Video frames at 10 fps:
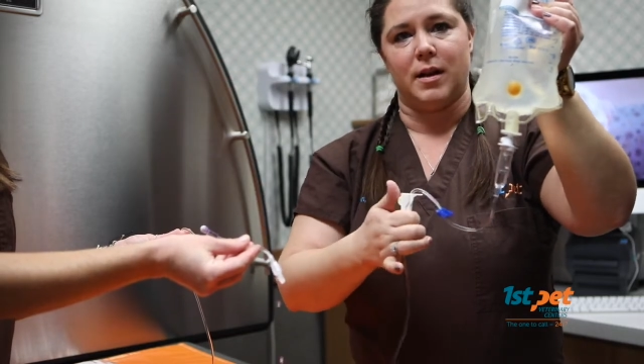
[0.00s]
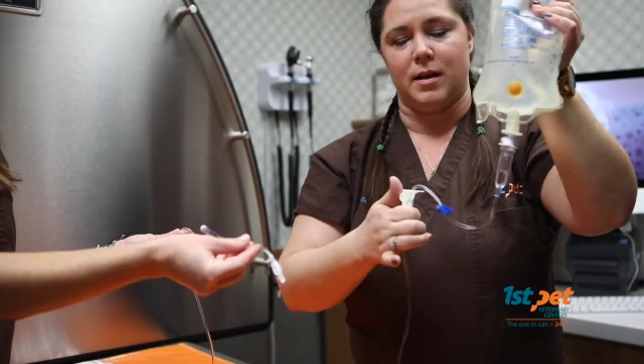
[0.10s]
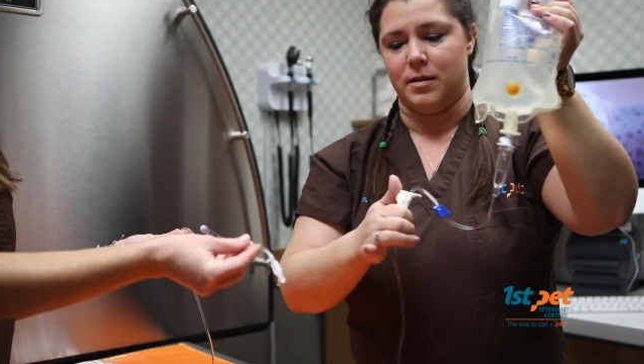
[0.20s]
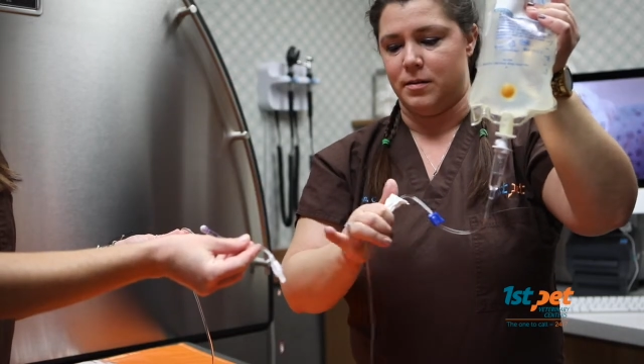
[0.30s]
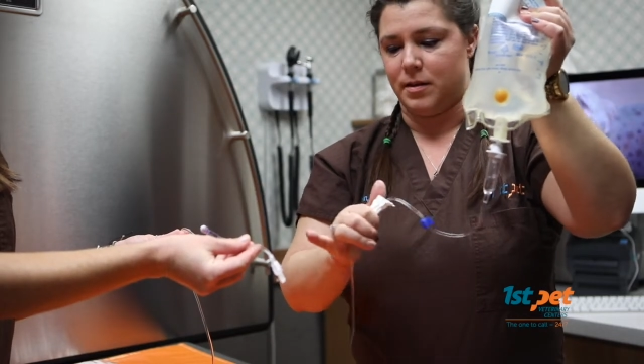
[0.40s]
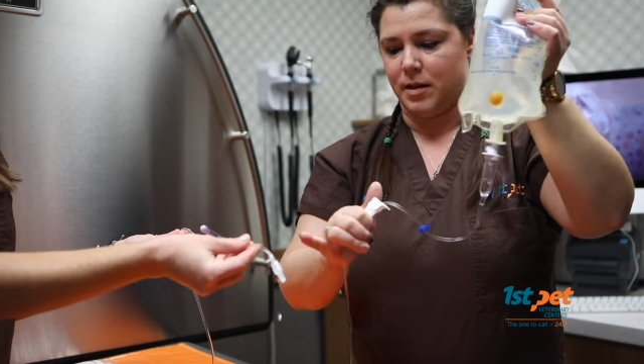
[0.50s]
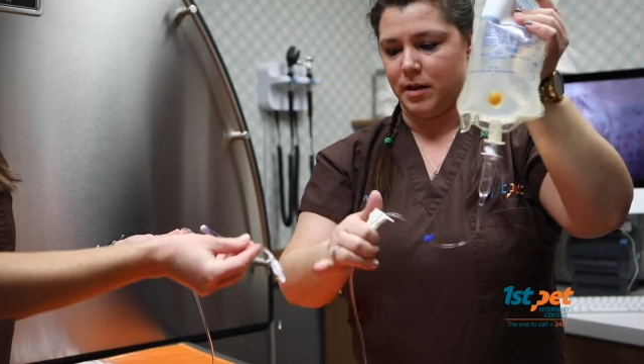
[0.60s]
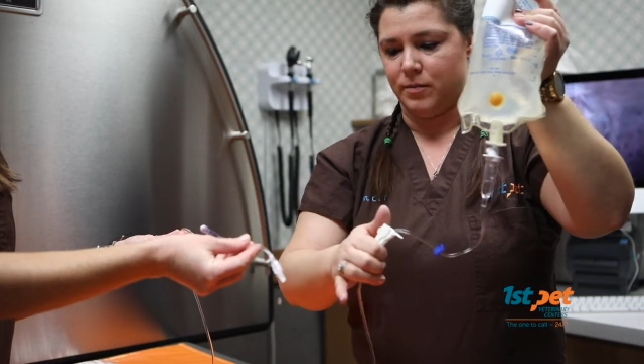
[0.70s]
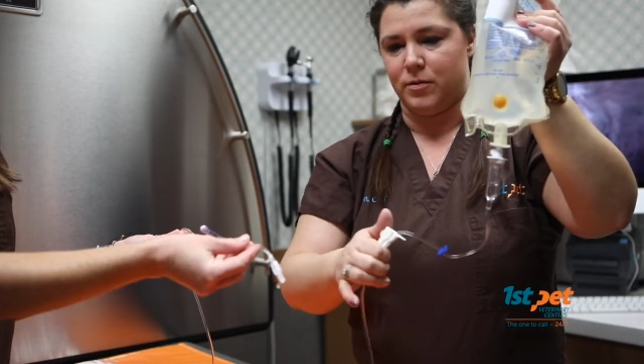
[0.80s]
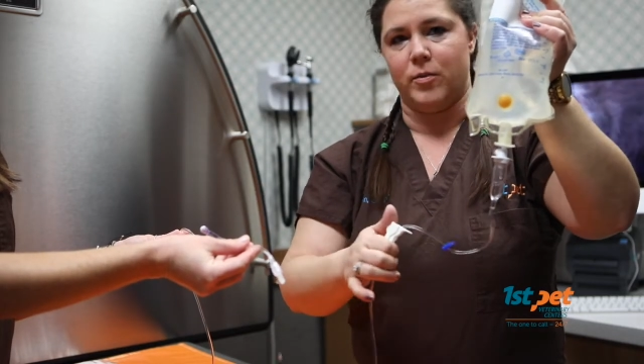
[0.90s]

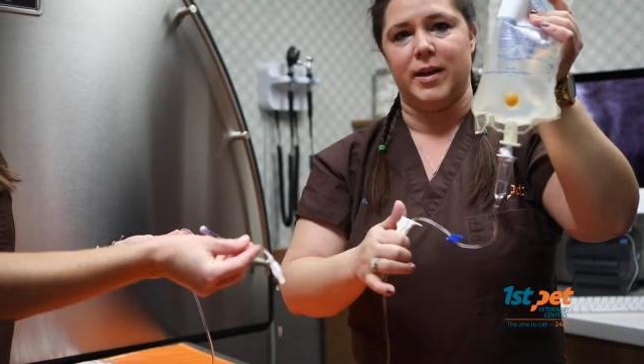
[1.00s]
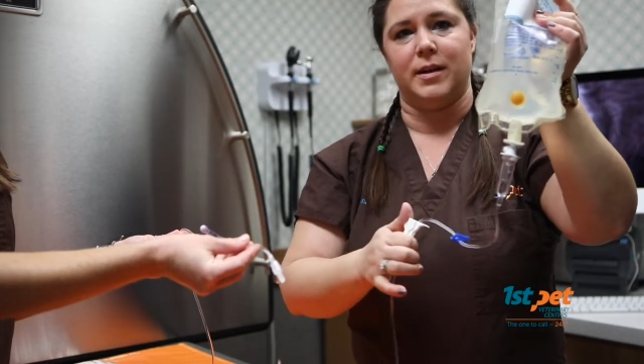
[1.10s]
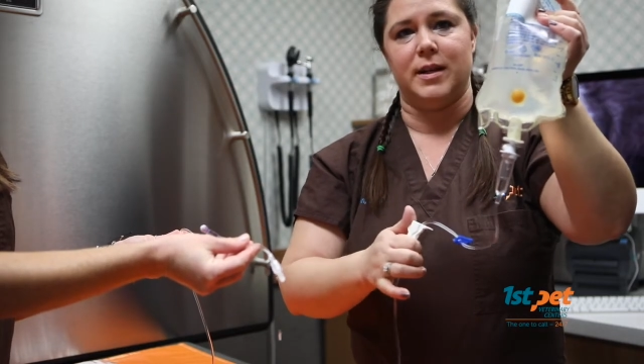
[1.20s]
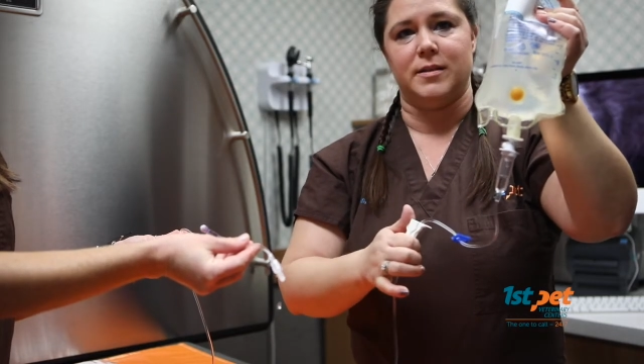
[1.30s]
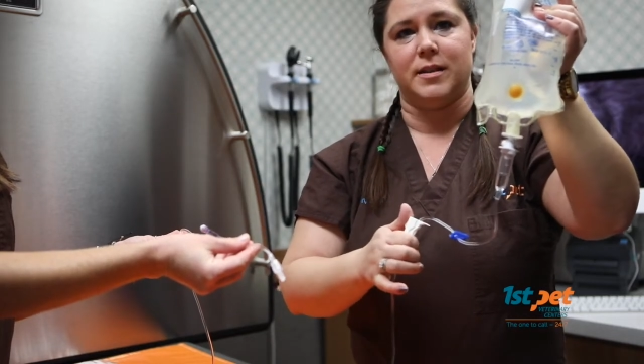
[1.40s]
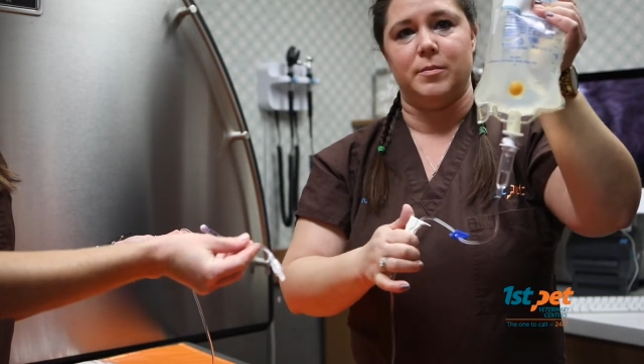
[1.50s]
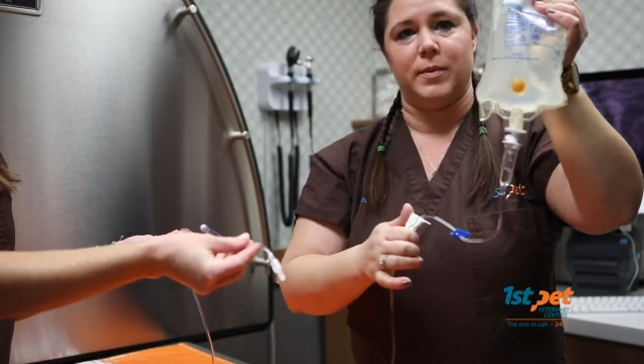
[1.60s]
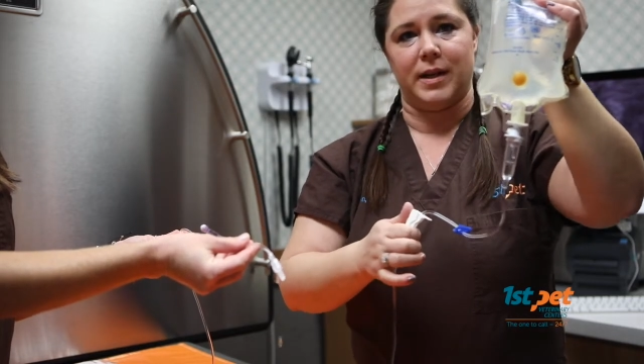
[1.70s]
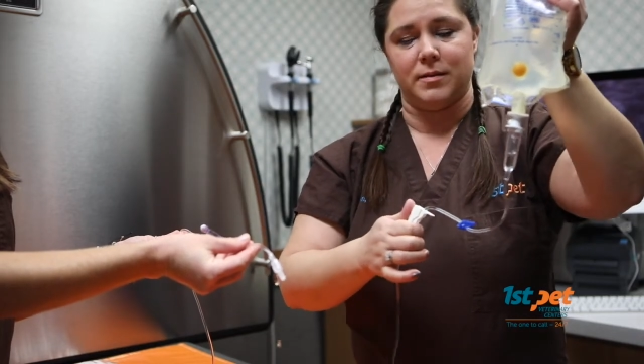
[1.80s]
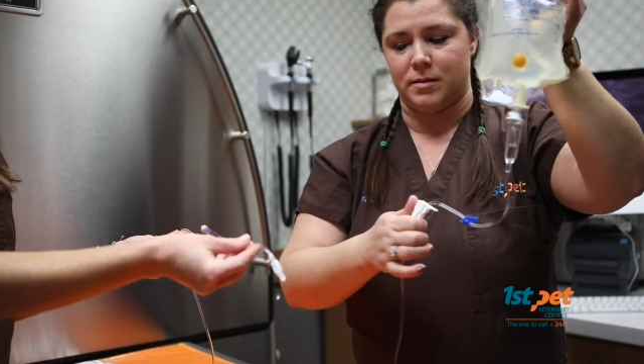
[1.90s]
in a flowing, easy
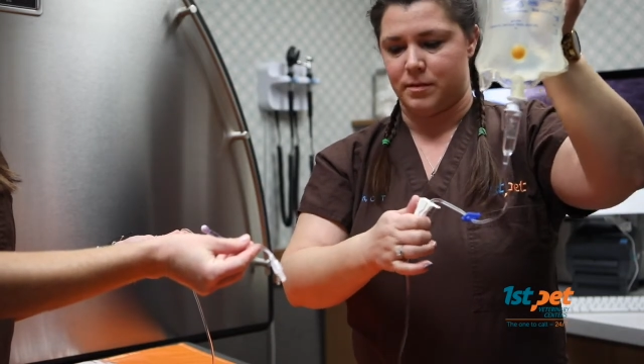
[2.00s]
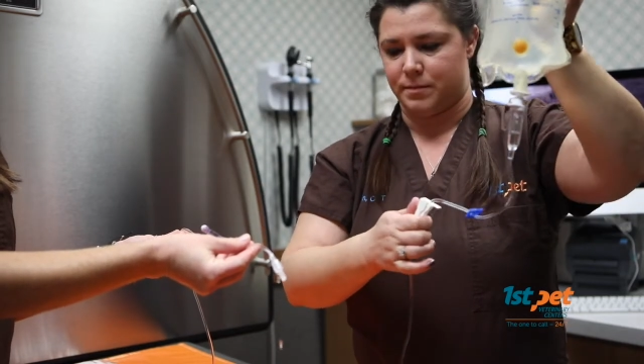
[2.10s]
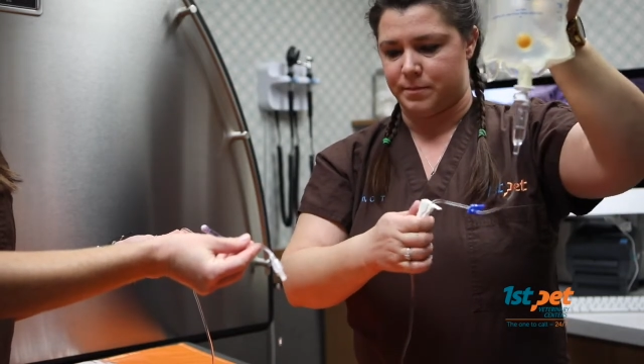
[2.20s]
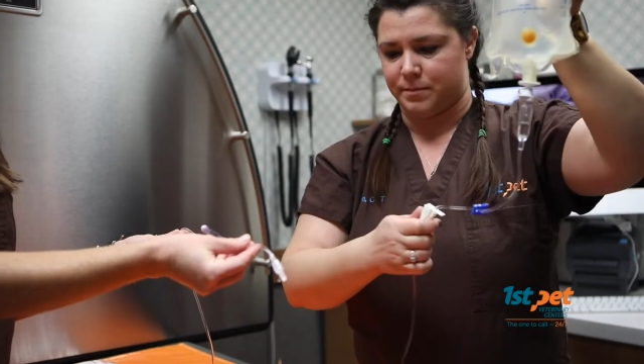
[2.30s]
pace.